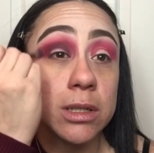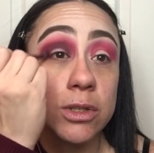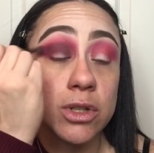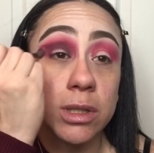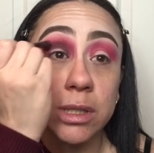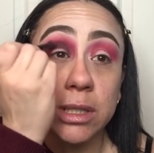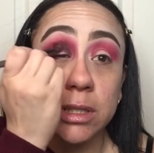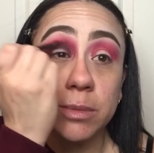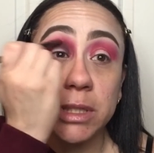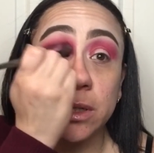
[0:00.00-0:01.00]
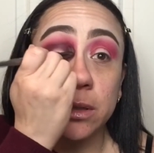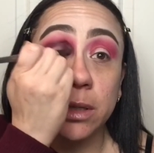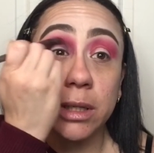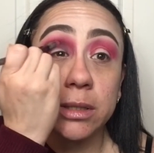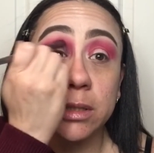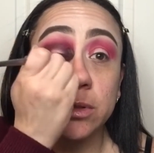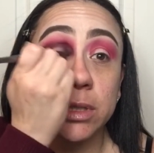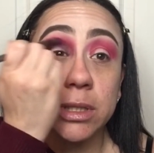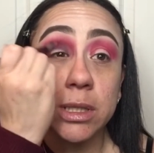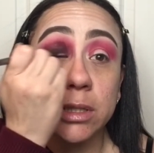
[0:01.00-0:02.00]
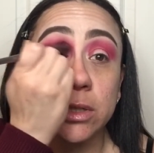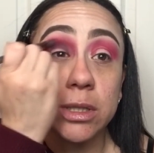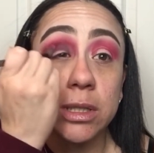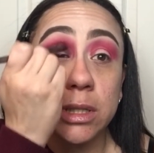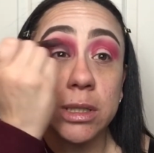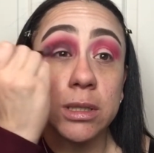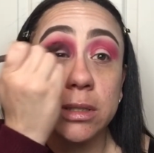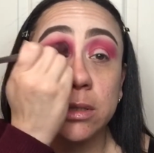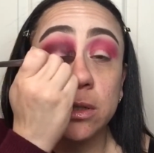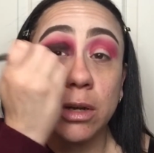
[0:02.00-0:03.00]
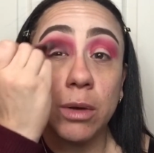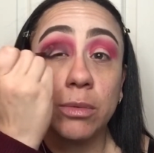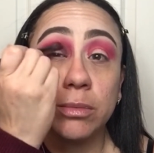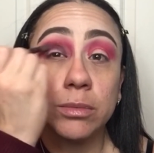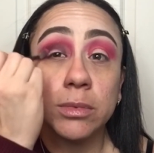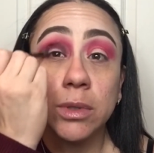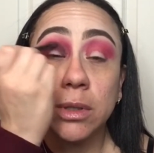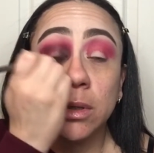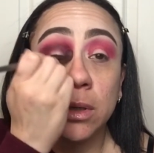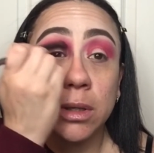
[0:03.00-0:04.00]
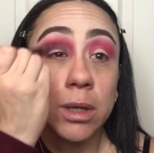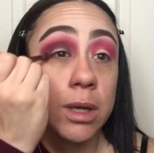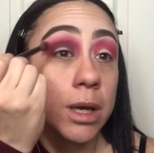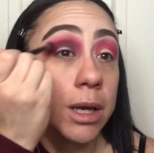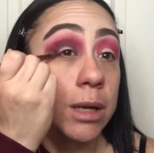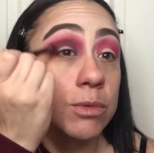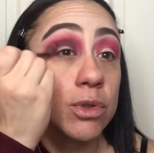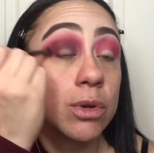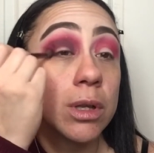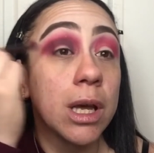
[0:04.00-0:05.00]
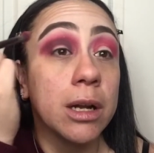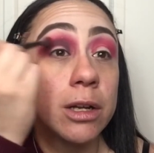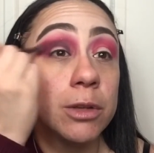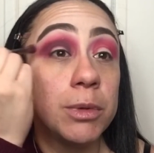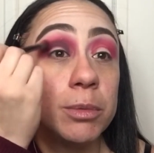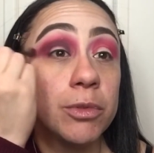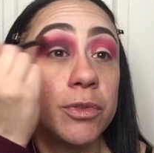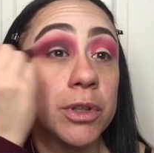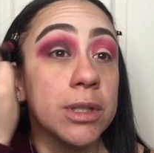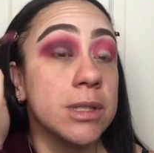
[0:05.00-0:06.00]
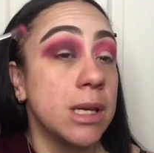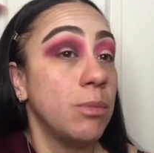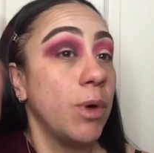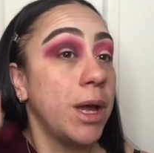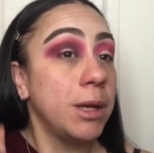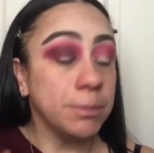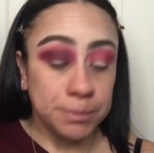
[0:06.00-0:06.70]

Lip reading: it just needs to be done. Like, seriously, it just needs to go. And I'm sure a lot of other people feel the same way.